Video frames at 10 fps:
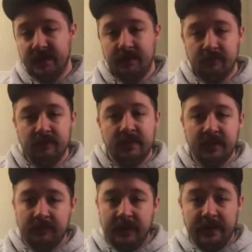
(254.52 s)
the
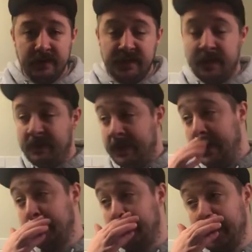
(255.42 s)
deep berry
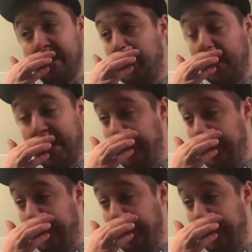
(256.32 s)
jammy note